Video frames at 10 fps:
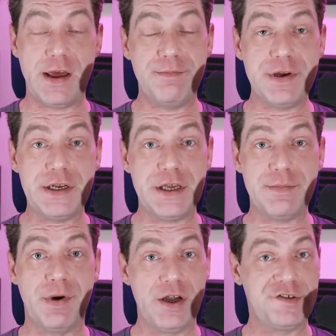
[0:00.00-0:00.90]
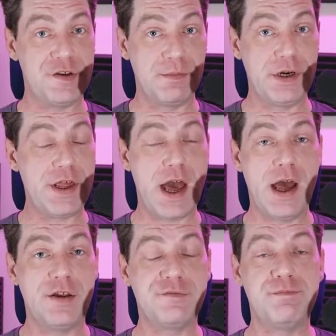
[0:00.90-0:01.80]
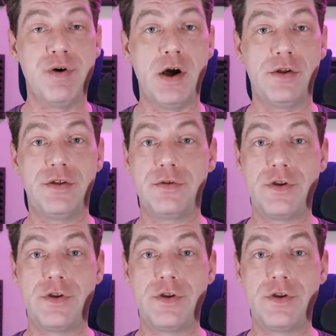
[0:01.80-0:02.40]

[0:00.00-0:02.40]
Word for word: and MPD by somebody that has both.